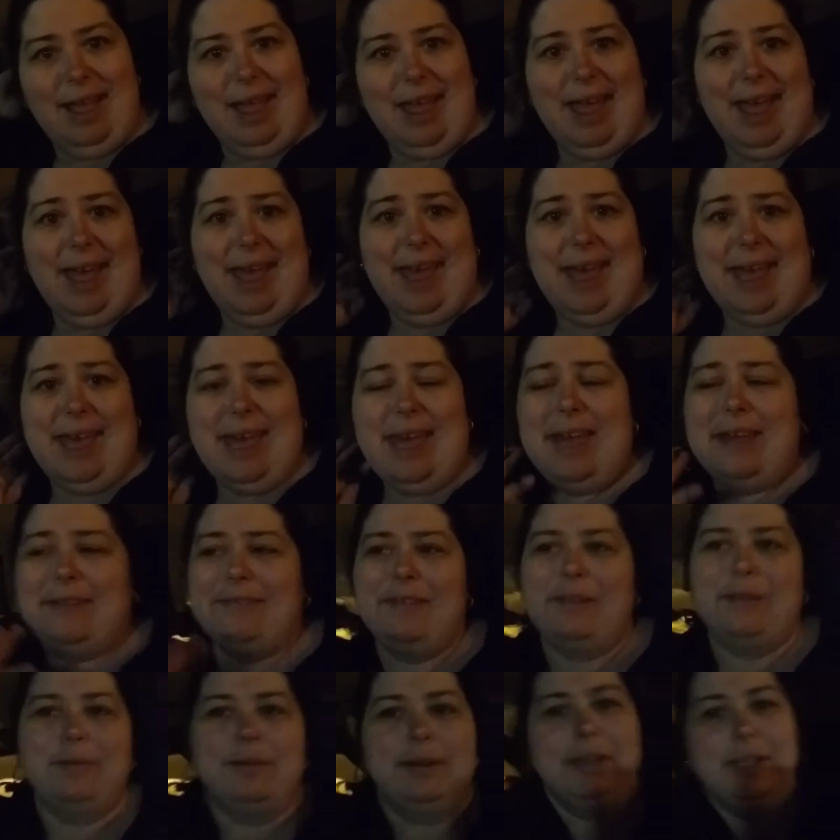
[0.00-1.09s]
Hey
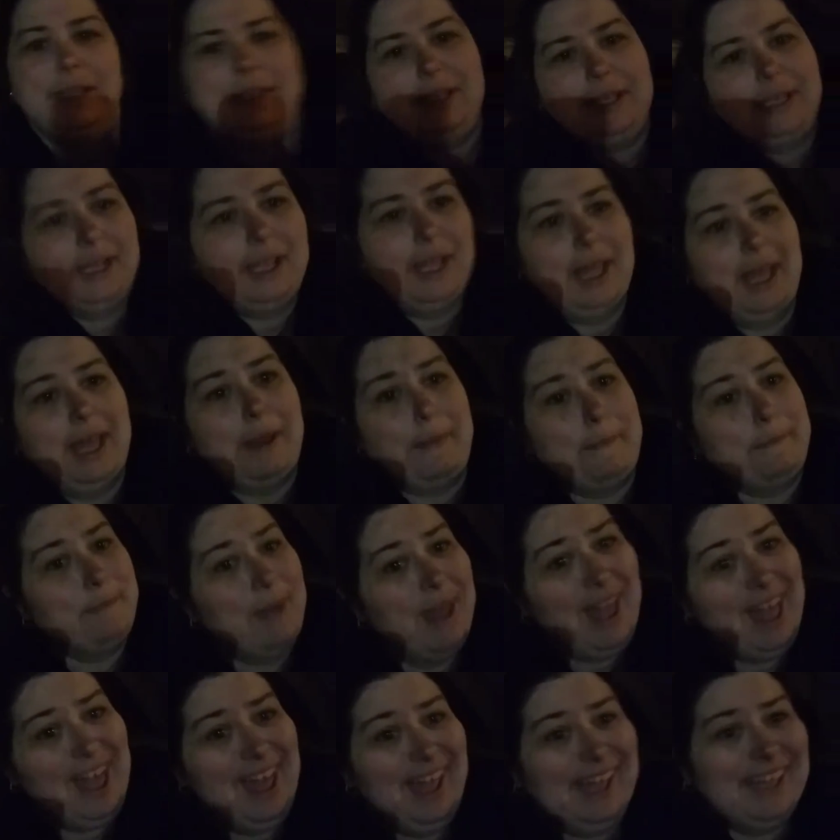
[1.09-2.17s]
everyone, I'm
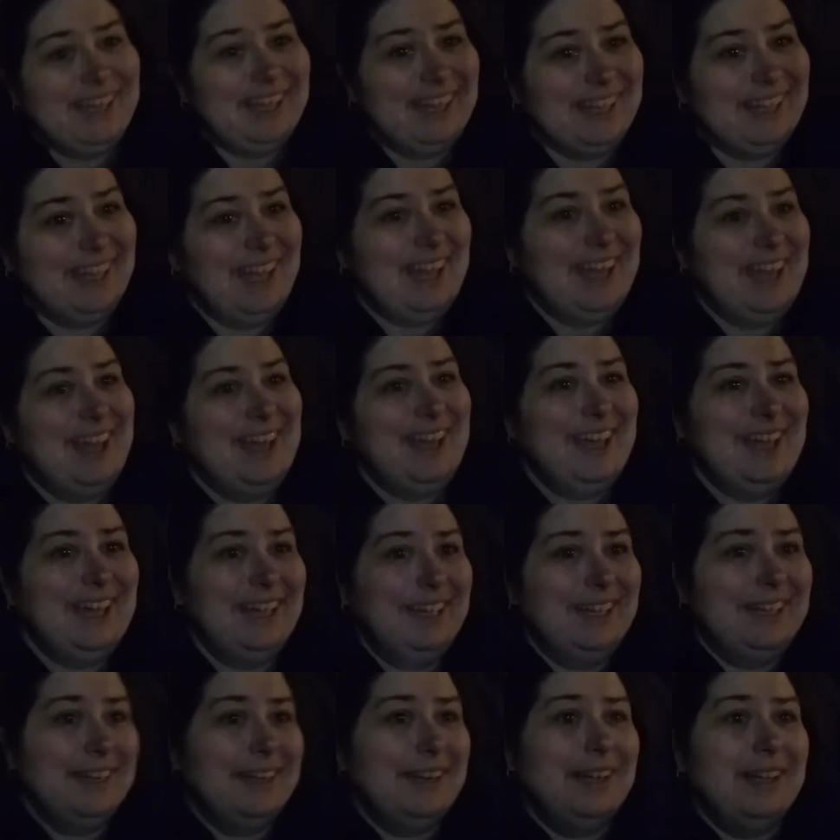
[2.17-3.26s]
back
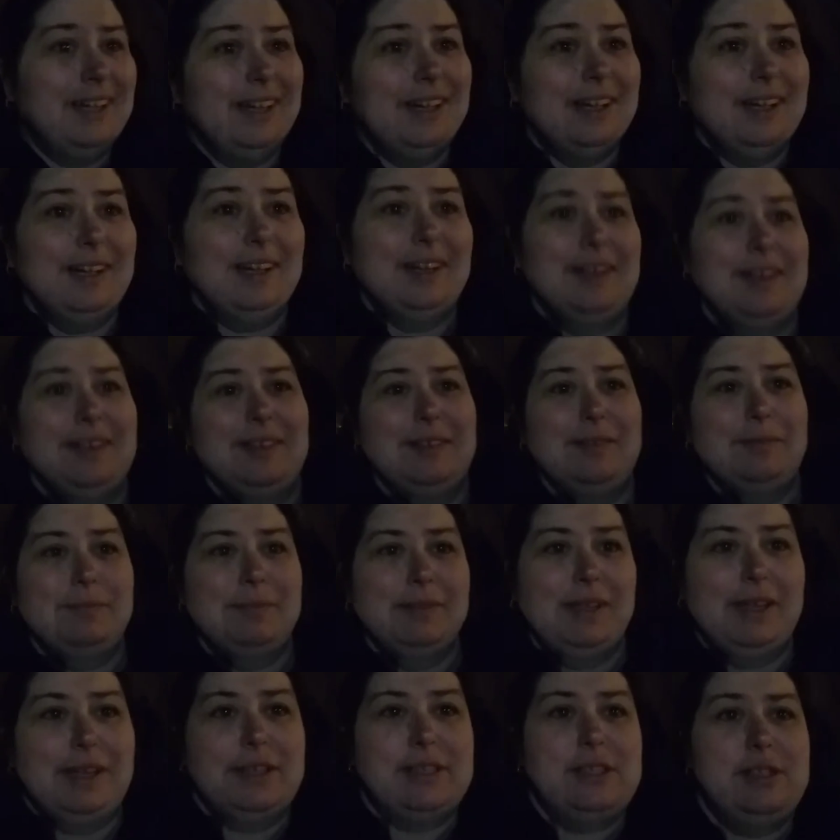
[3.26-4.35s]
again. Um,
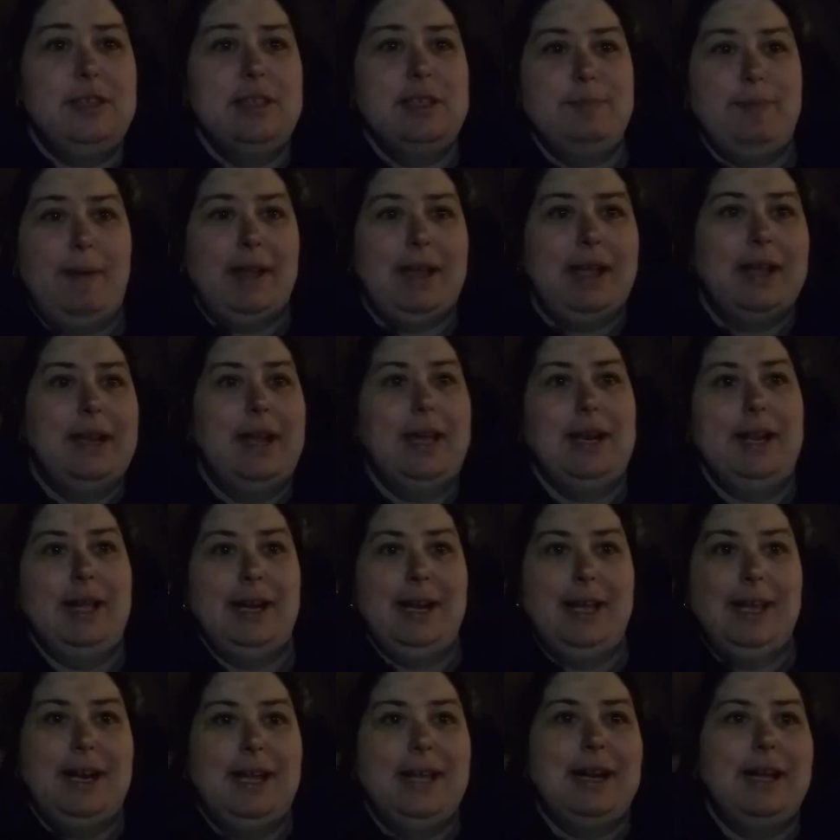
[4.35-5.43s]
guess who's back? Na na na
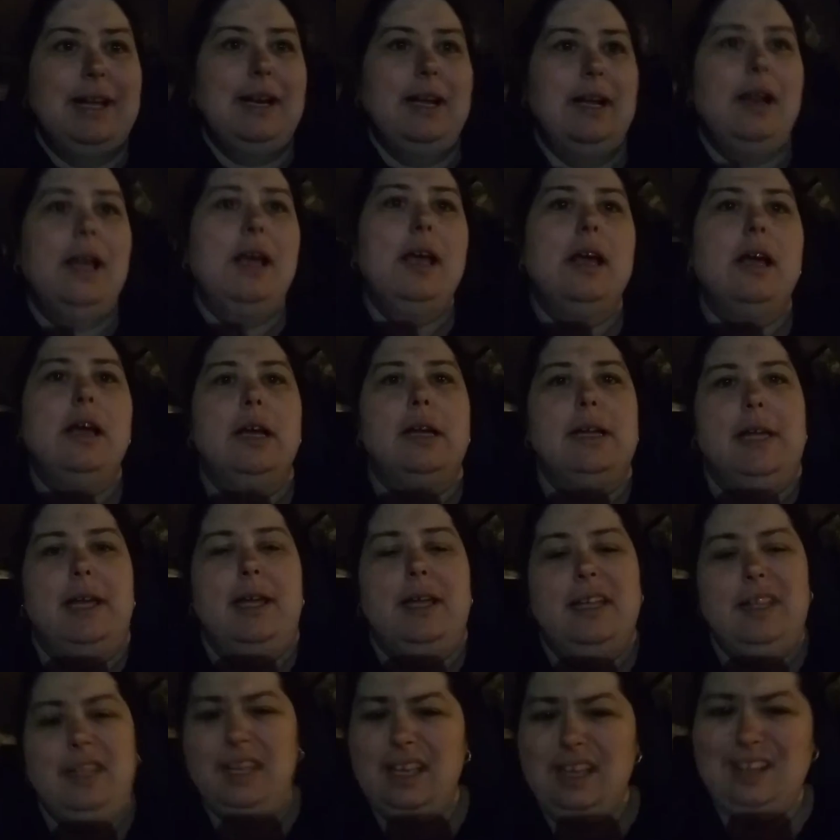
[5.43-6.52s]
na na na. Okay,
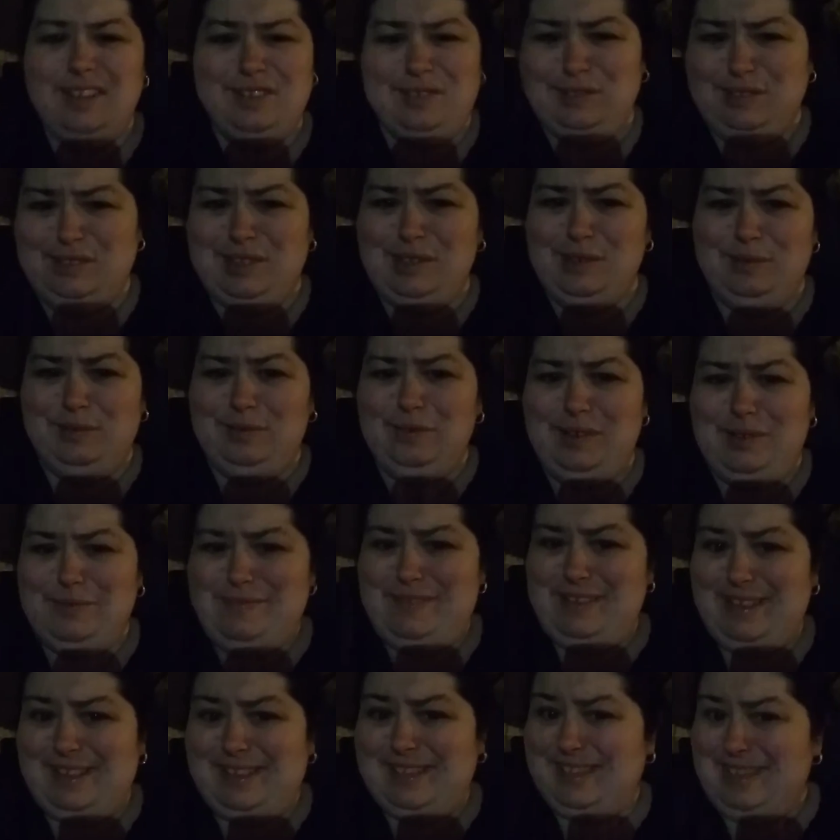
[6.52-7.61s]
you don't, don't want me
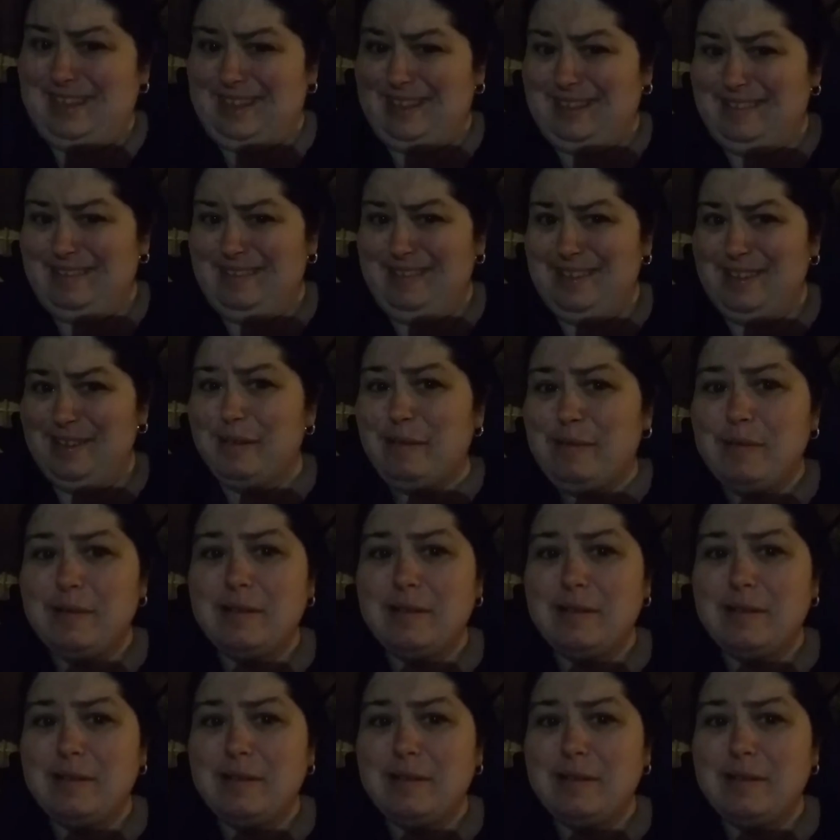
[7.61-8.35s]
to sing, do you?